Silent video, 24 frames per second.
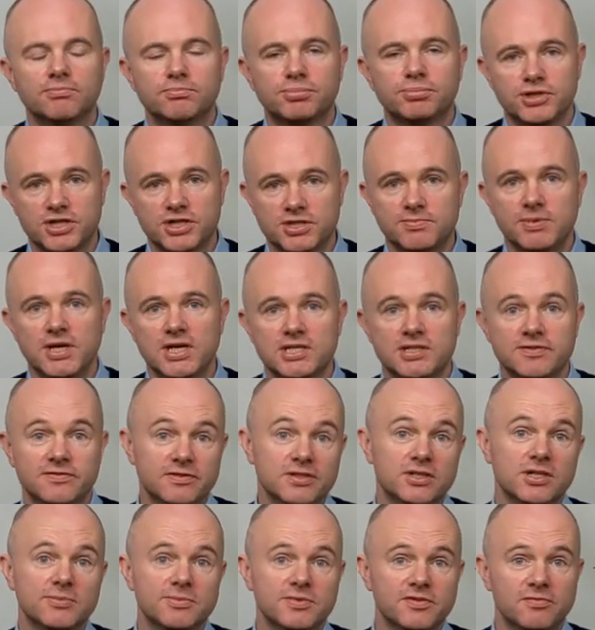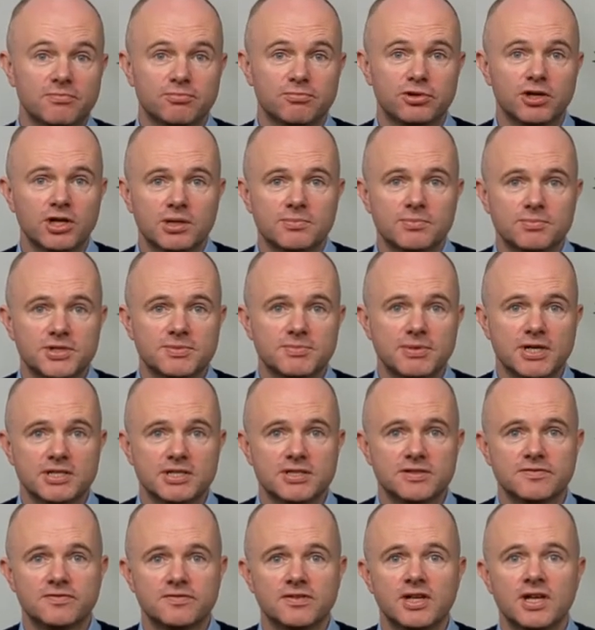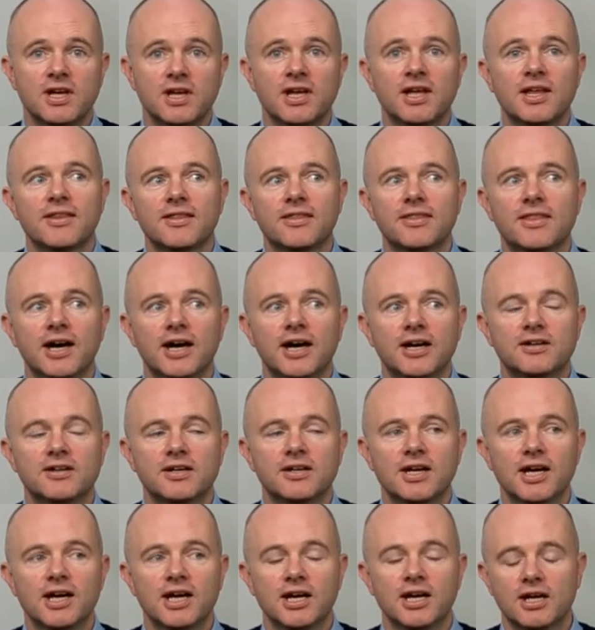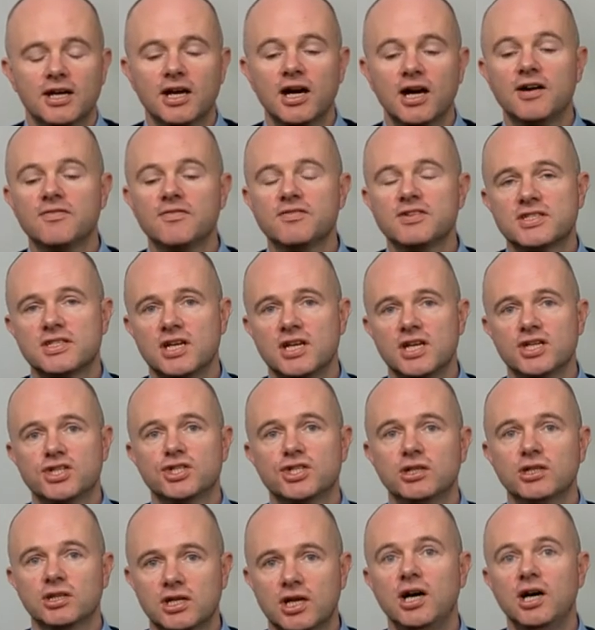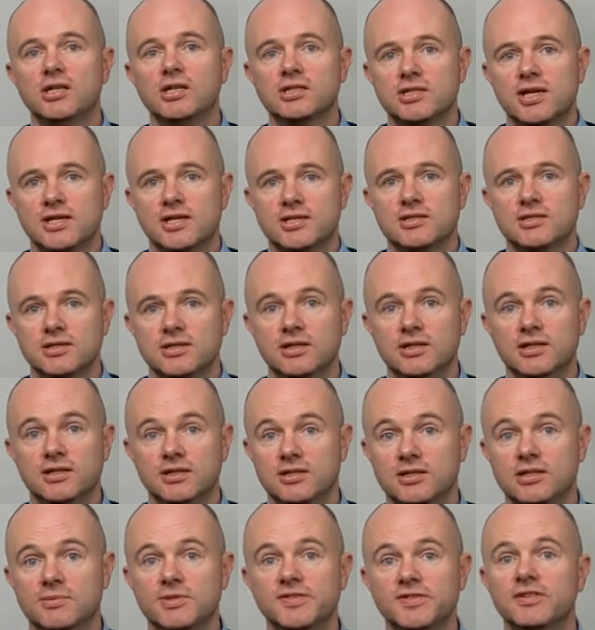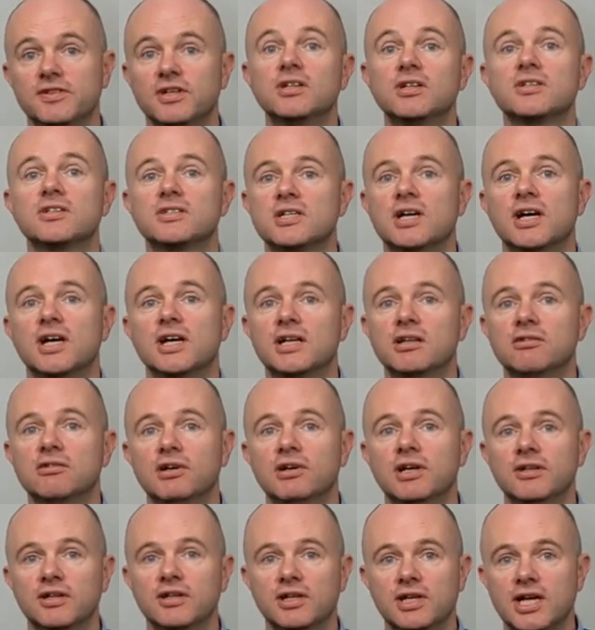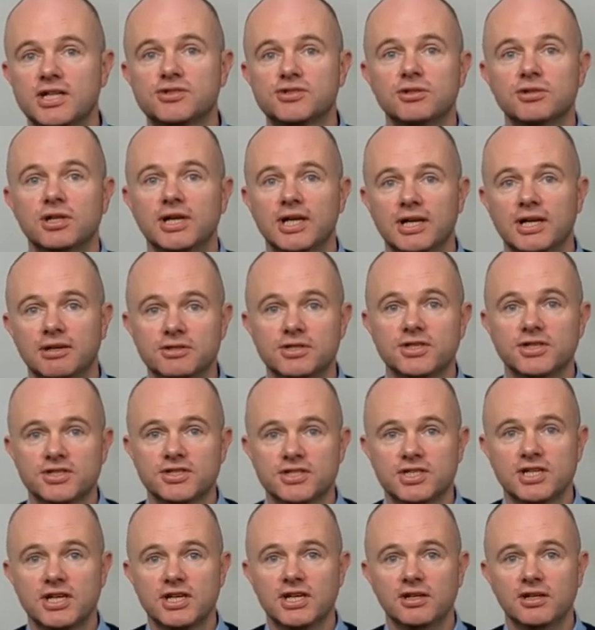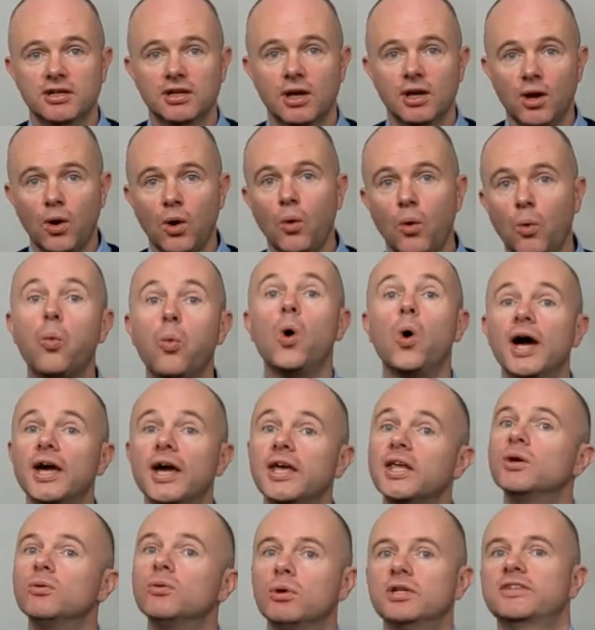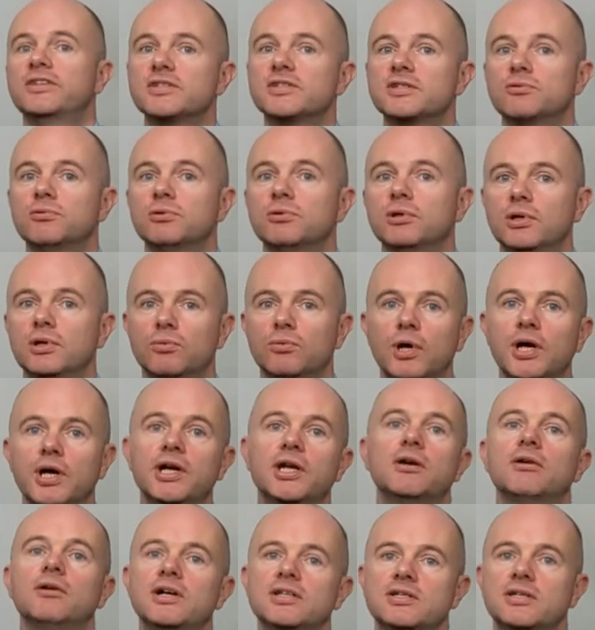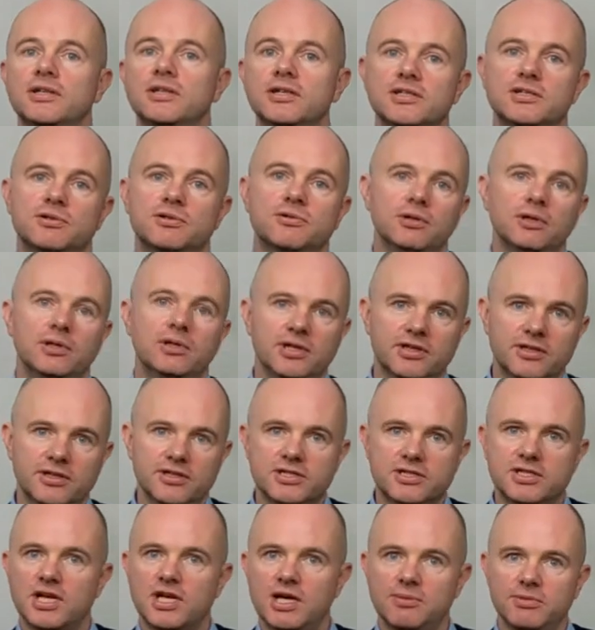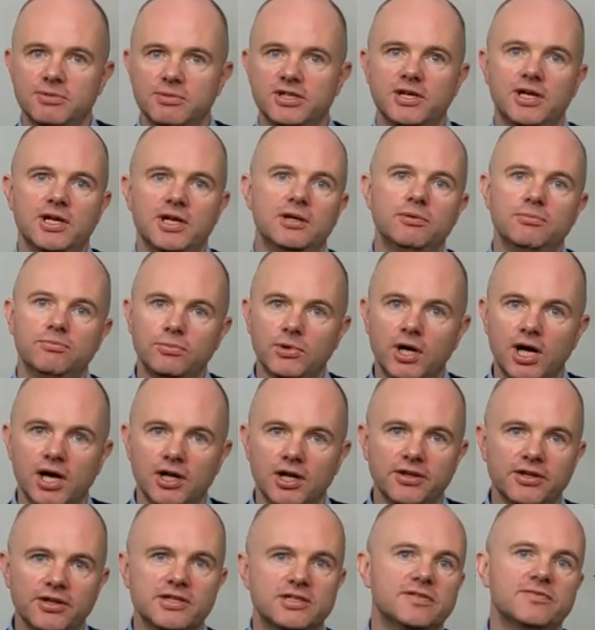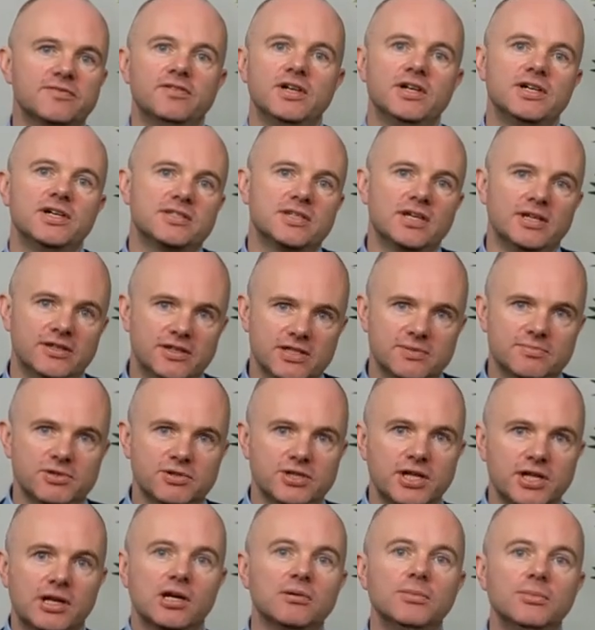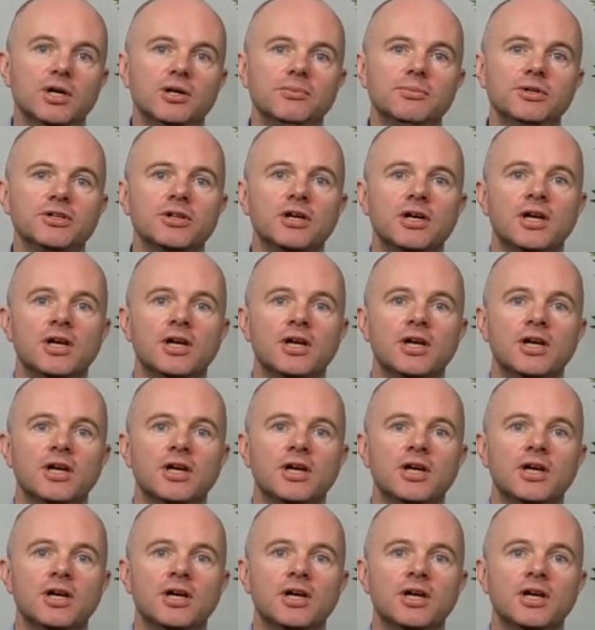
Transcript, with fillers: perspective in terms of product perspective that uh, conversational context in, in, terms of understanding around the natural language understanding why you want this query why are you asking this query at this time of day on this device at this particular moment